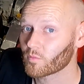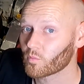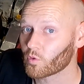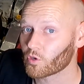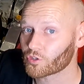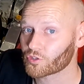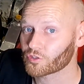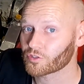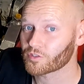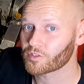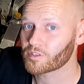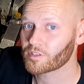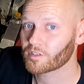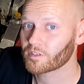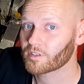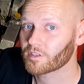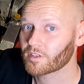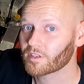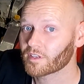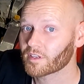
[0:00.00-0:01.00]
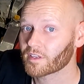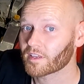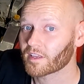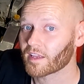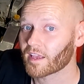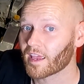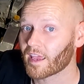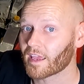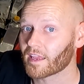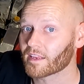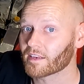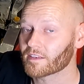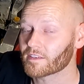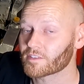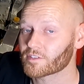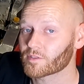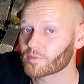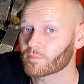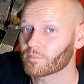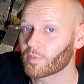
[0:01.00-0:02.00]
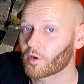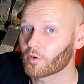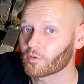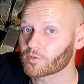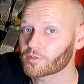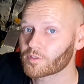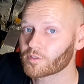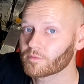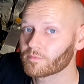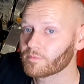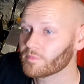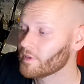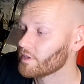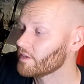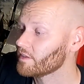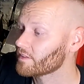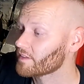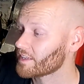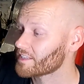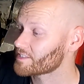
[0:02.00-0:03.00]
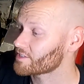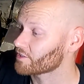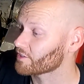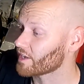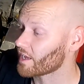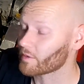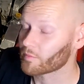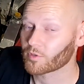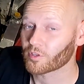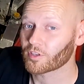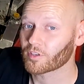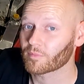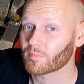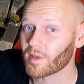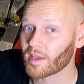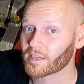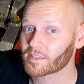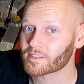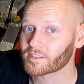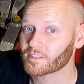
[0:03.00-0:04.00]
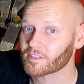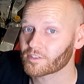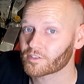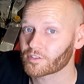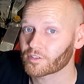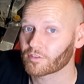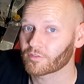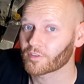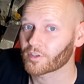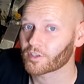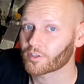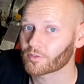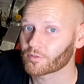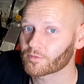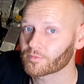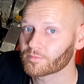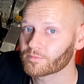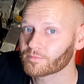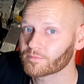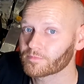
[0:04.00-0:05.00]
washers, and some bolts. That's to enable you to mount it to the vehicle.